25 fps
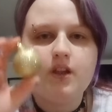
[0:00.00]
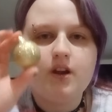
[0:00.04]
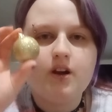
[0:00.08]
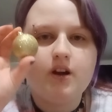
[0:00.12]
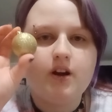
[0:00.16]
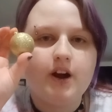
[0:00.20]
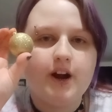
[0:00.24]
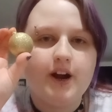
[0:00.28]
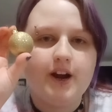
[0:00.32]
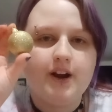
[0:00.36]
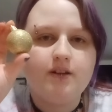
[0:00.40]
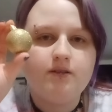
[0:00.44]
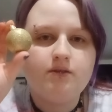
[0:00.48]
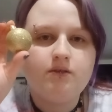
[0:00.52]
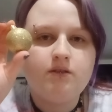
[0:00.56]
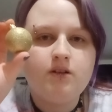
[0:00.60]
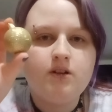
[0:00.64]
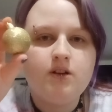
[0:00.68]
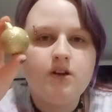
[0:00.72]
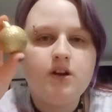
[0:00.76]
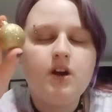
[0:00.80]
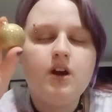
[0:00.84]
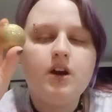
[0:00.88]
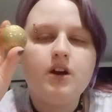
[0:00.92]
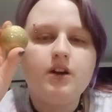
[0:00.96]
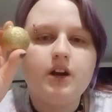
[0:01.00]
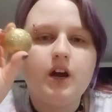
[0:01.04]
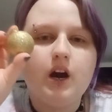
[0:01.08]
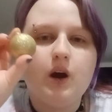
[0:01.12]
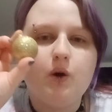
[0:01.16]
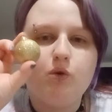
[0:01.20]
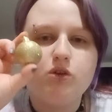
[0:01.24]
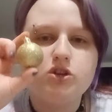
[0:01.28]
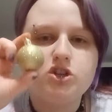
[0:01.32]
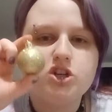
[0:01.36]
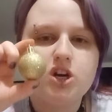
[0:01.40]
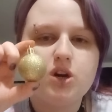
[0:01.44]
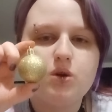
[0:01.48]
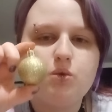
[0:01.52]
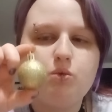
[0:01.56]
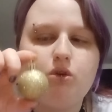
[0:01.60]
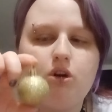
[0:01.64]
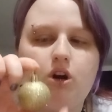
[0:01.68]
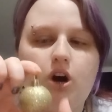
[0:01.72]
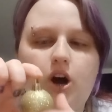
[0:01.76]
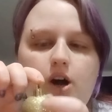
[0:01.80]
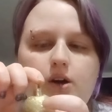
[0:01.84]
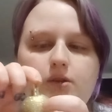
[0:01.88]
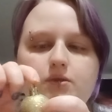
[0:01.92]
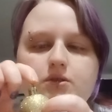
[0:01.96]
Alright, now what you're going to
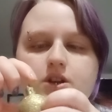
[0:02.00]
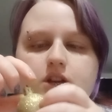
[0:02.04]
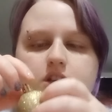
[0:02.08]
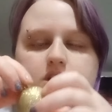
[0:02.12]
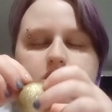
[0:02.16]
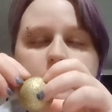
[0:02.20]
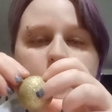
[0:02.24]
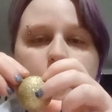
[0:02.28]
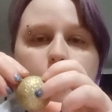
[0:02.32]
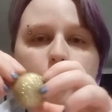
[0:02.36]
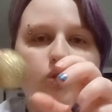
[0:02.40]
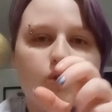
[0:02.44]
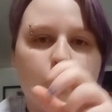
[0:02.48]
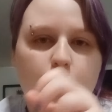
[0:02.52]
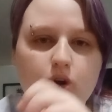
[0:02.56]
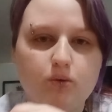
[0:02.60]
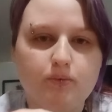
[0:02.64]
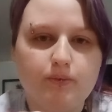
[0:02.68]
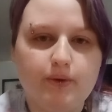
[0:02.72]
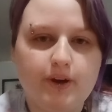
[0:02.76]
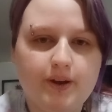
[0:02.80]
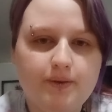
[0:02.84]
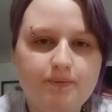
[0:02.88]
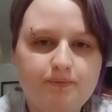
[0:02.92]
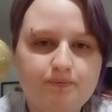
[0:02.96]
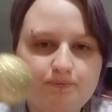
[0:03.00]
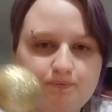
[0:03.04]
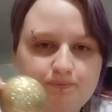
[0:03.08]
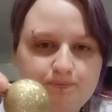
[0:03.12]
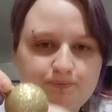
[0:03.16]
want is an old ornament.